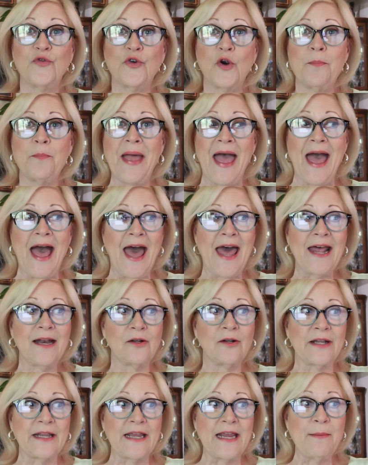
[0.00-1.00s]
for
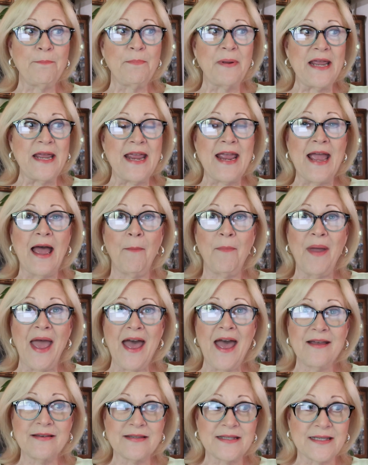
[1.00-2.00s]
battling
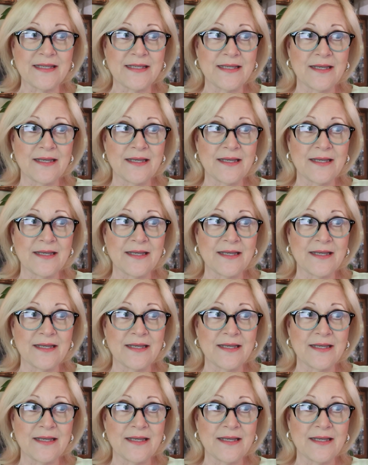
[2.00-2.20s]
PMS.